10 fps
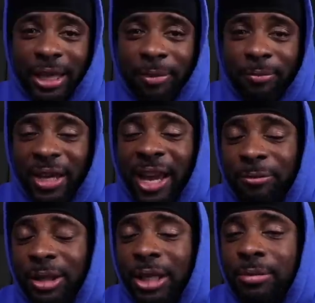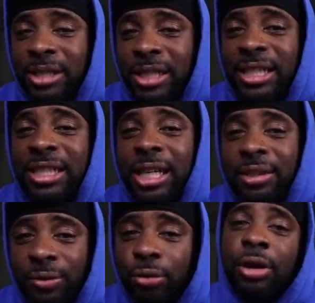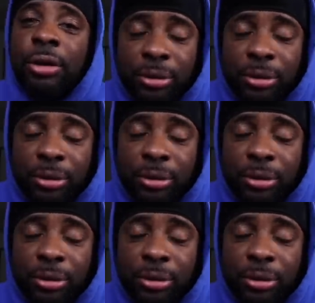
and have become successful,